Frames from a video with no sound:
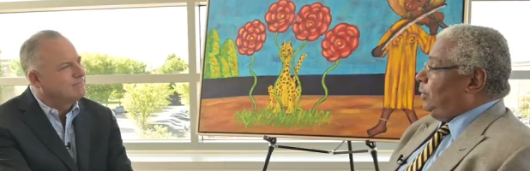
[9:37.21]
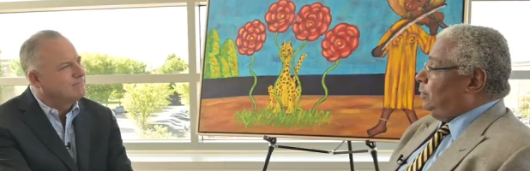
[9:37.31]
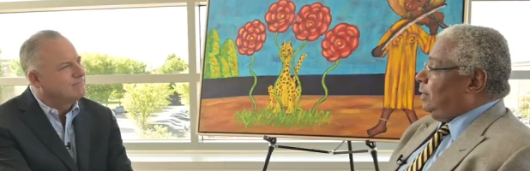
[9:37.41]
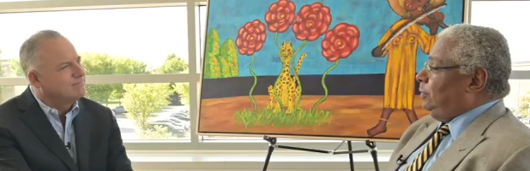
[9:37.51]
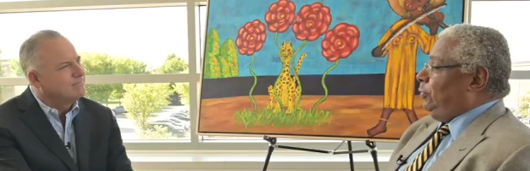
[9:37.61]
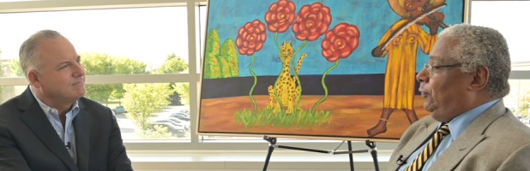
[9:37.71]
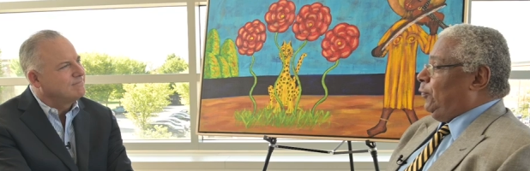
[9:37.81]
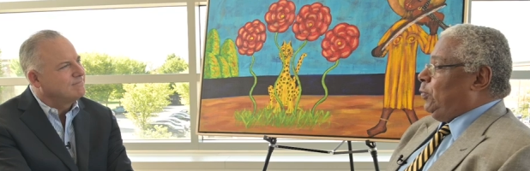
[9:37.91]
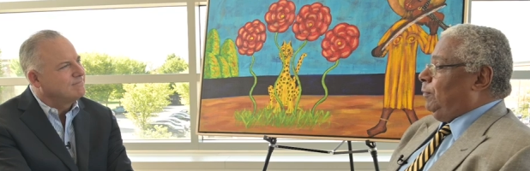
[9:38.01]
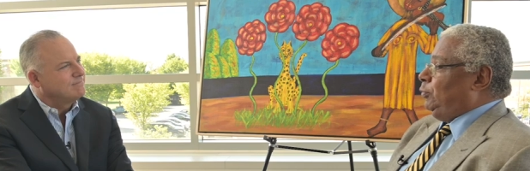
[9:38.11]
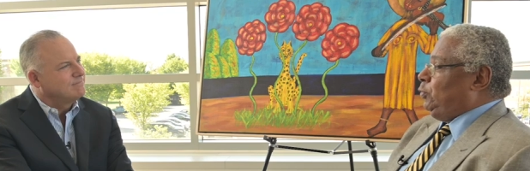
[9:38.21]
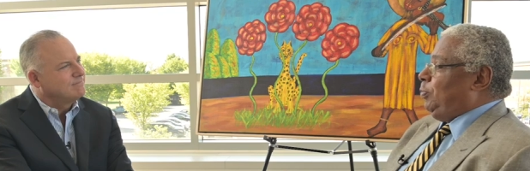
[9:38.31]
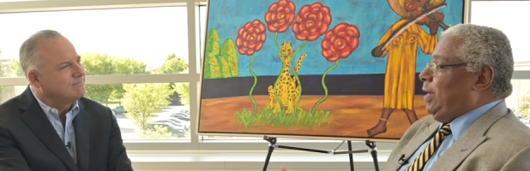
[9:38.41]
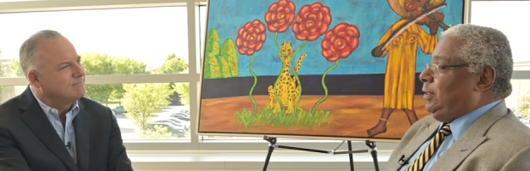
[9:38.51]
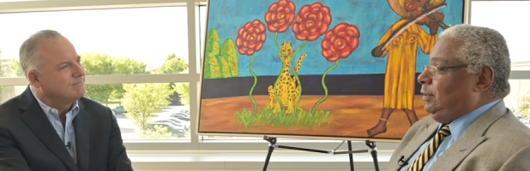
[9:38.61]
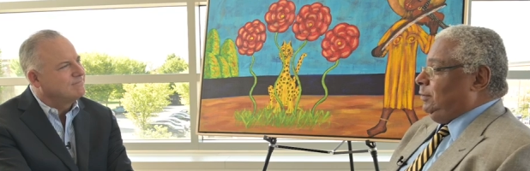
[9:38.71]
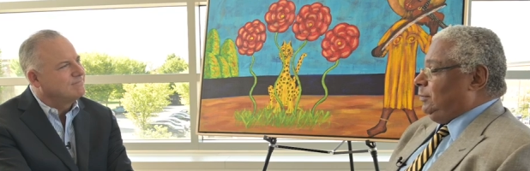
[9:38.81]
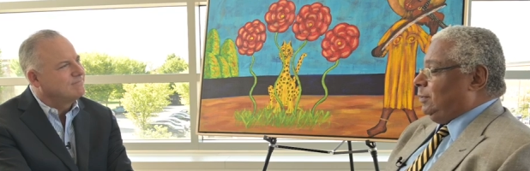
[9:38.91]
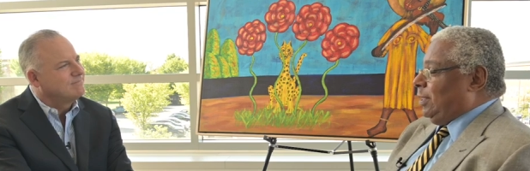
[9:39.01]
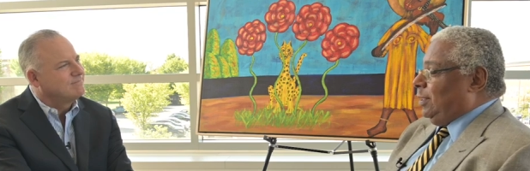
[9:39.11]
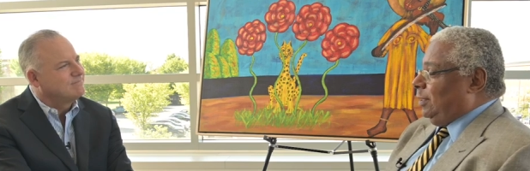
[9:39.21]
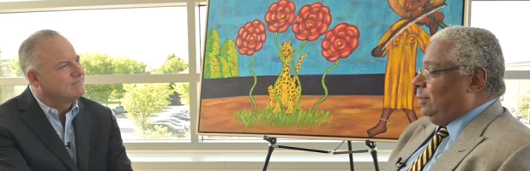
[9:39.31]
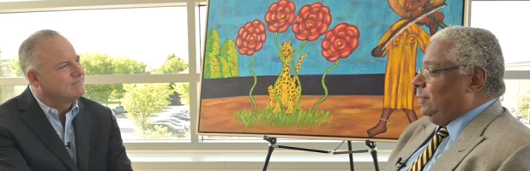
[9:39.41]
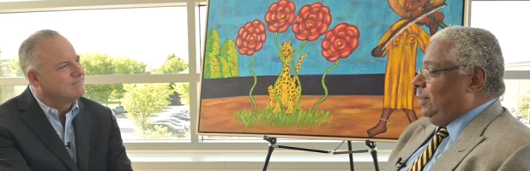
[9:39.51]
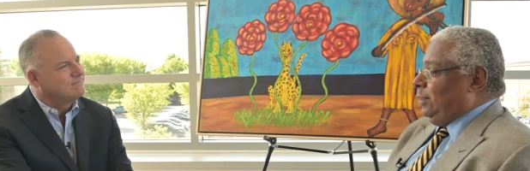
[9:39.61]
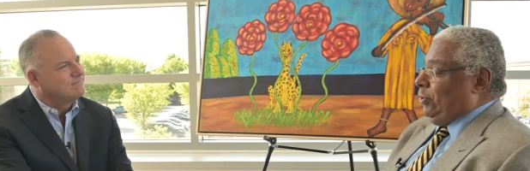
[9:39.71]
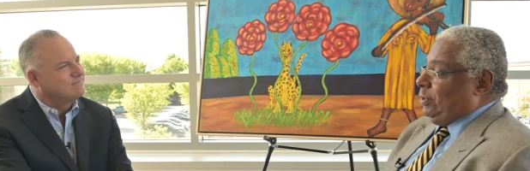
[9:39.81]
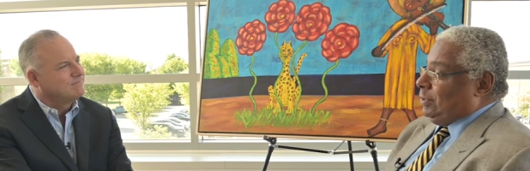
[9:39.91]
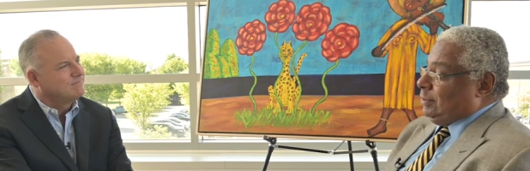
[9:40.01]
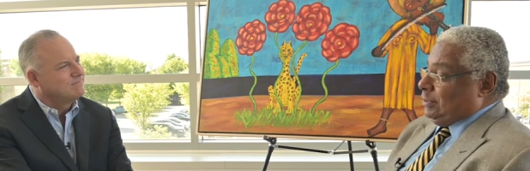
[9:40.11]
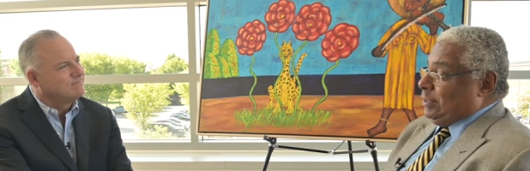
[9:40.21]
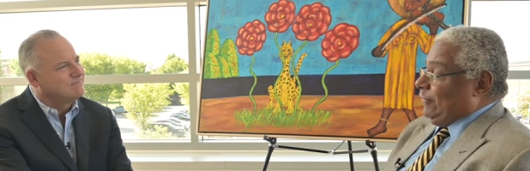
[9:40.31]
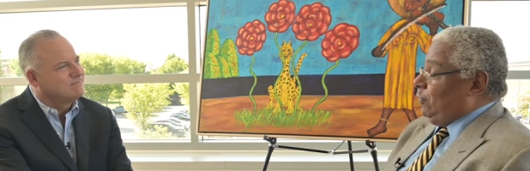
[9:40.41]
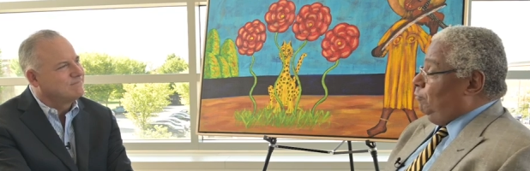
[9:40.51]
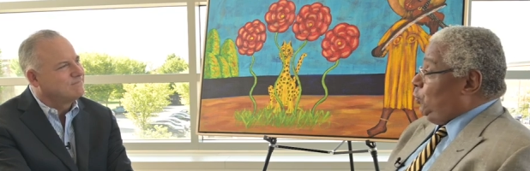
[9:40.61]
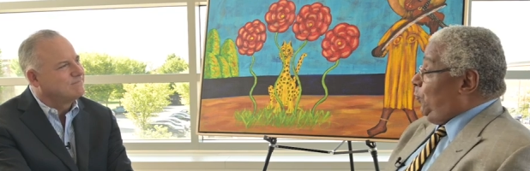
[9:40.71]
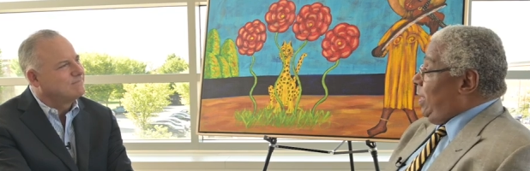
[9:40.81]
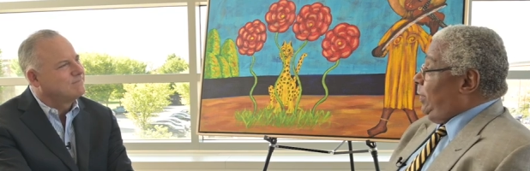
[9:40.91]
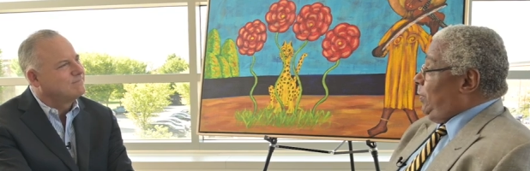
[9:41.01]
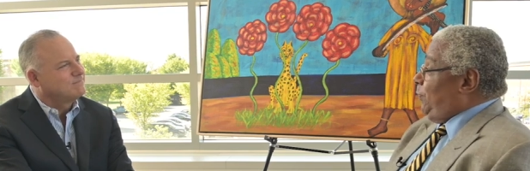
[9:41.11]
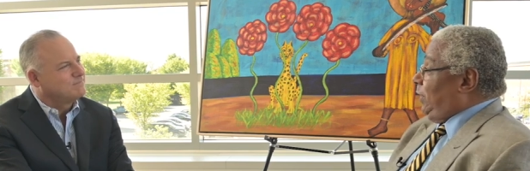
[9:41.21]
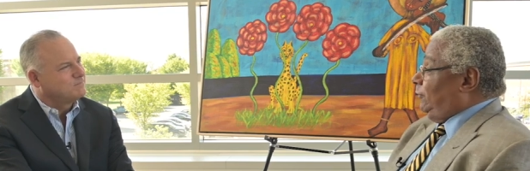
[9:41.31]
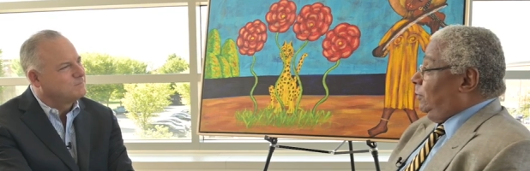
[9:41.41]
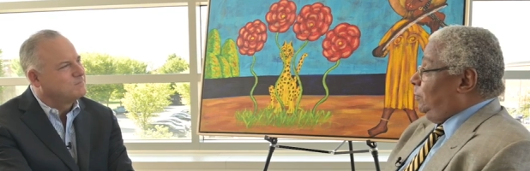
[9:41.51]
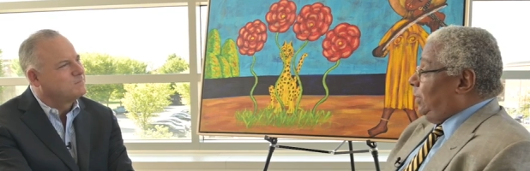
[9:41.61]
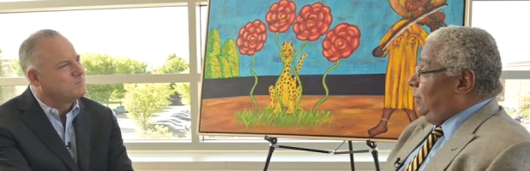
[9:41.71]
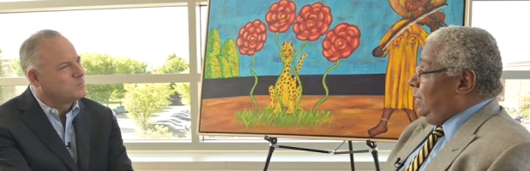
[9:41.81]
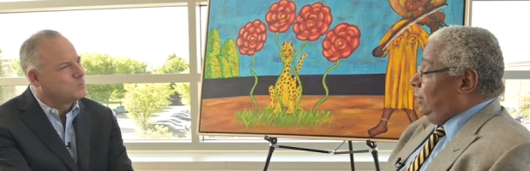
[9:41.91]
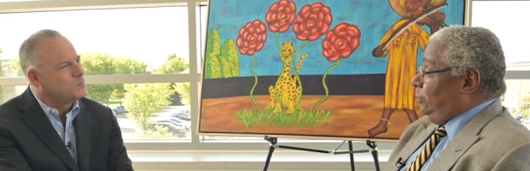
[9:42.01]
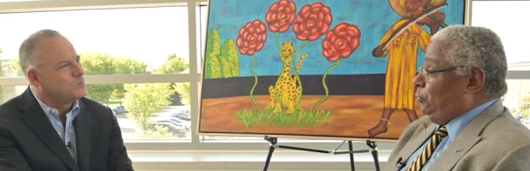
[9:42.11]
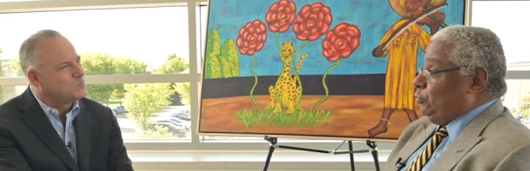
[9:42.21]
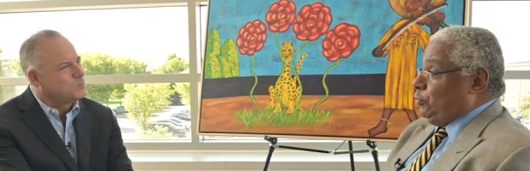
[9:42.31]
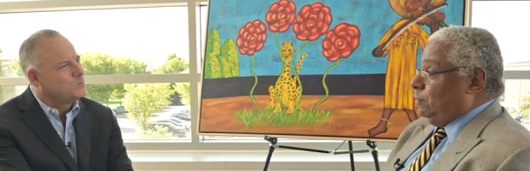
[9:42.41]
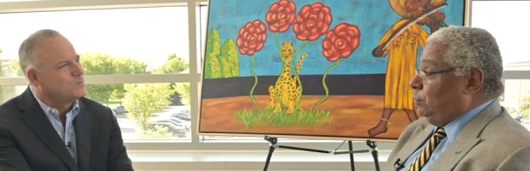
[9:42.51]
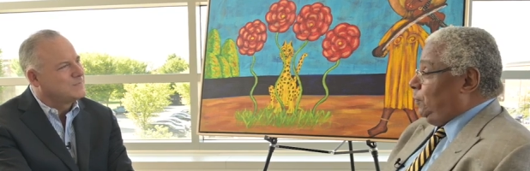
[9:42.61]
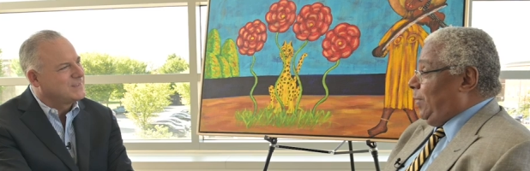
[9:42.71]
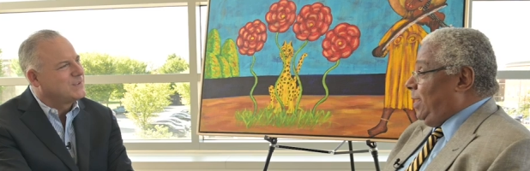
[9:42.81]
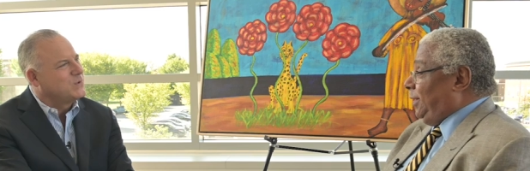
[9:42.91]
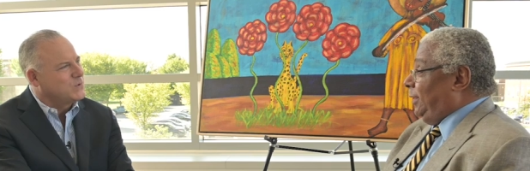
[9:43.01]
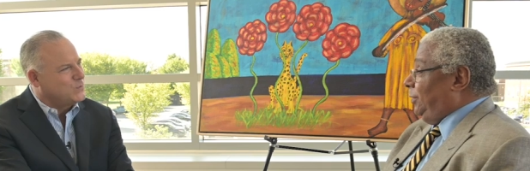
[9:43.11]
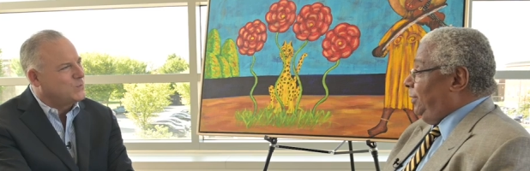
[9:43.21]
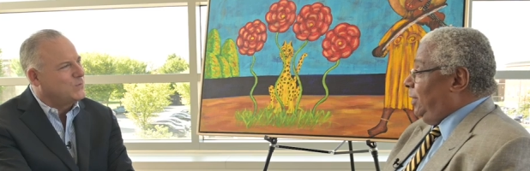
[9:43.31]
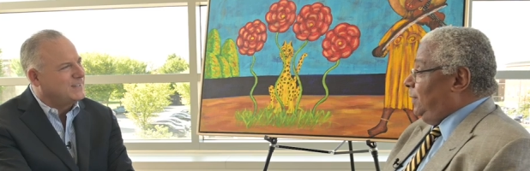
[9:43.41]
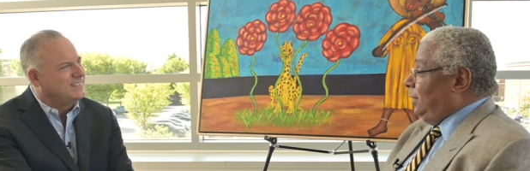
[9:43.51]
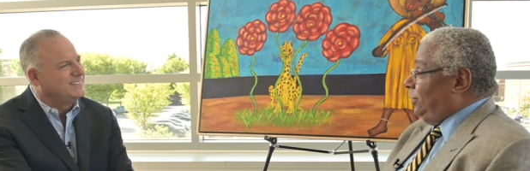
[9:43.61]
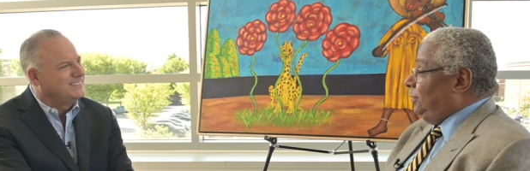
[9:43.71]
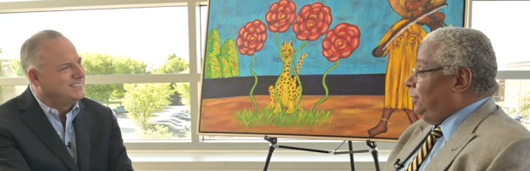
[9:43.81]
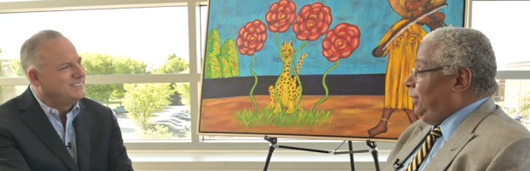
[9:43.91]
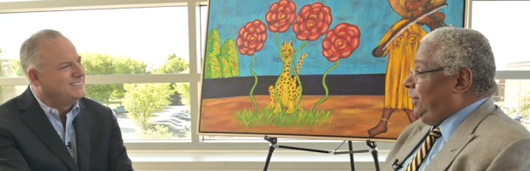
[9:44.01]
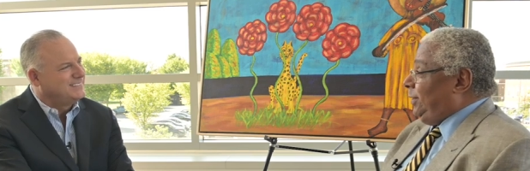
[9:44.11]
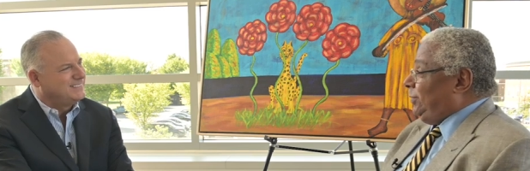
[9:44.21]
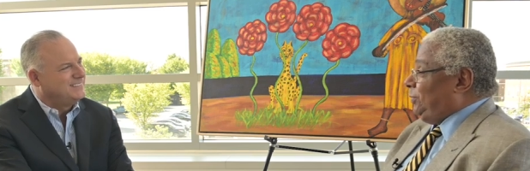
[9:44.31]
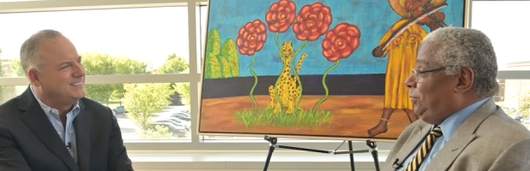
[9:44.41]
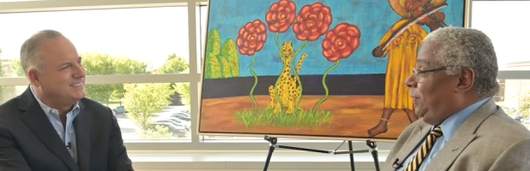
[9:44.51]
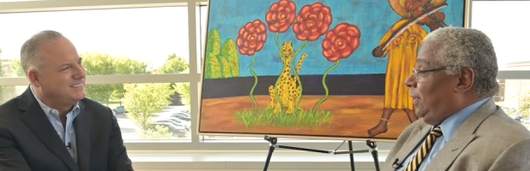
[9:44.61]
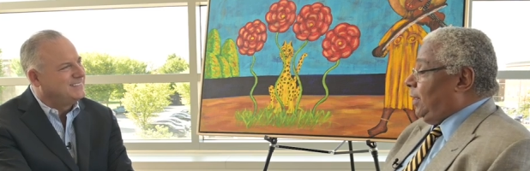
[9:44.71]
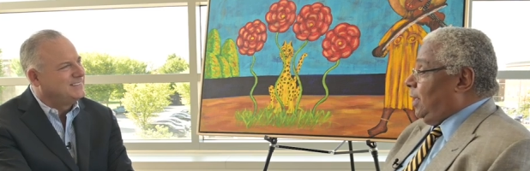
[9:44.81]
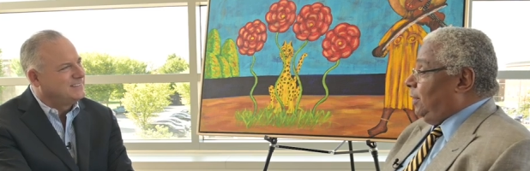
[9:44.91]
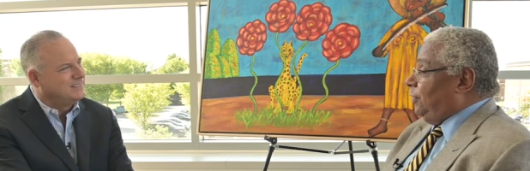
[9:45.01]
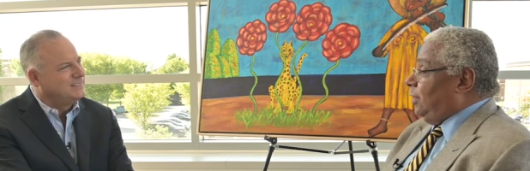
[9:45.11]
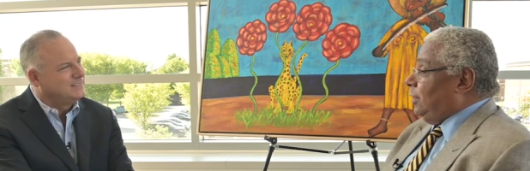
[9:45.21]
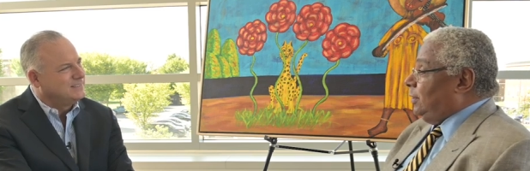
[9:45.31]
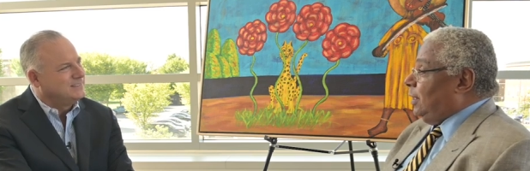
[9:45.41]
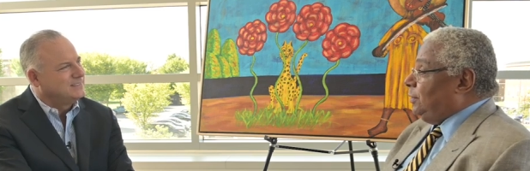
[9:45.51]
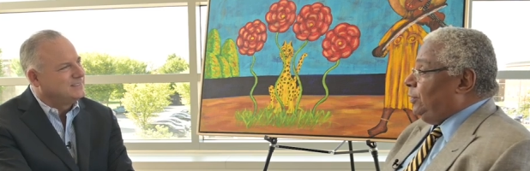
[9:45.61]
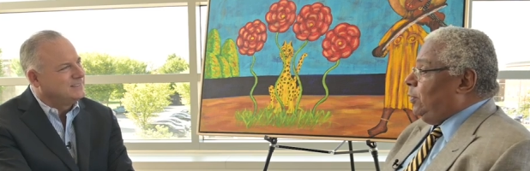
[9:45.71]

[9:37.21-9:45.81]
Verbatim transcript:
Speaker 1: but you know if you want a blue painting uh, I'll give you a blue painting to pick from but I'm not going to do you a blue painting you know I'm not going to do that kind of thing you